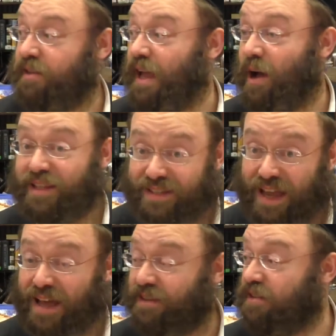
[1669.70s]
Now, a
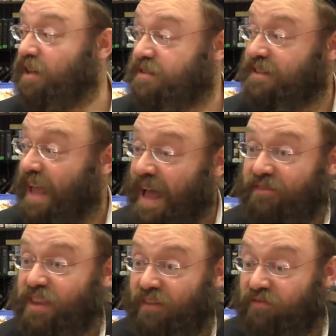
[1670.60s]
tzaddik doesn't
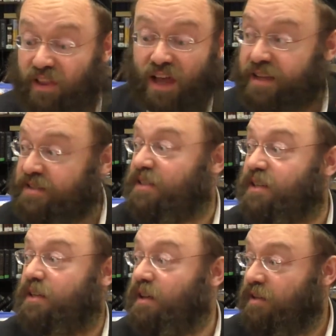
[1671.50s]
have that
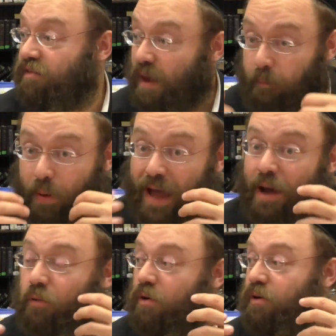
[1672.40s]
velocity, that
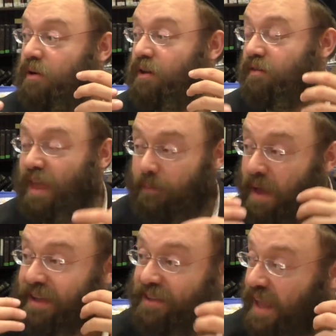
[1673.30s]
power, that
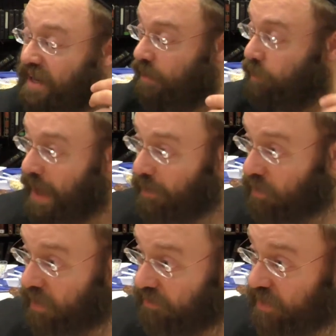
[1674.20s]
magnetic
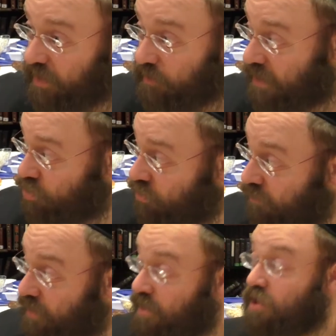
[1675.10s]
power of uh, about
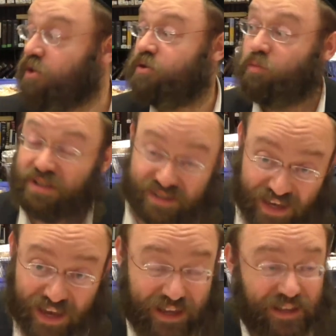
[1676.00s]
tshuva. So we
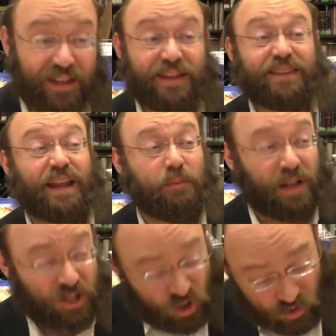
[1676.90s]
say that
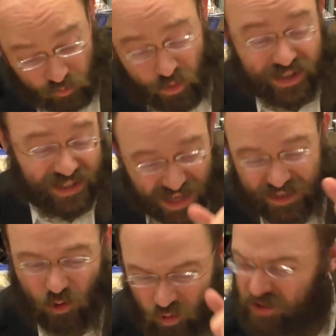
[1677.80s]
about a
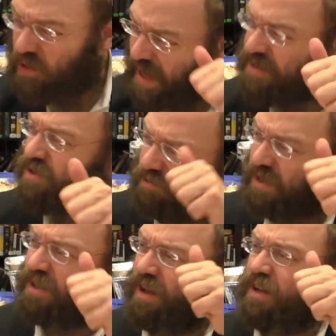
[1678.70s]
tzaddik also has to
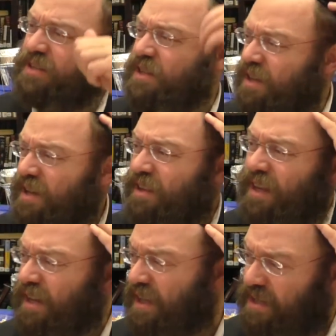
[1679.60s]
realize
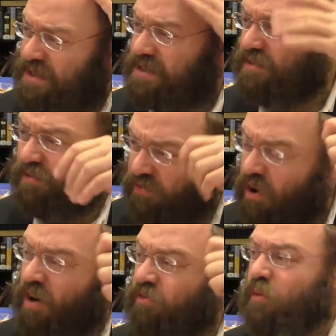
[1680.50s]
that he is
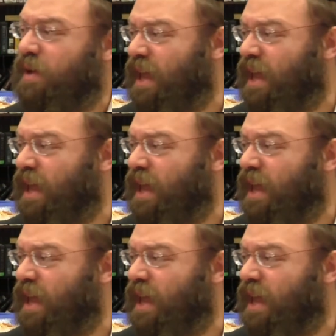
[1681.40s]
far from an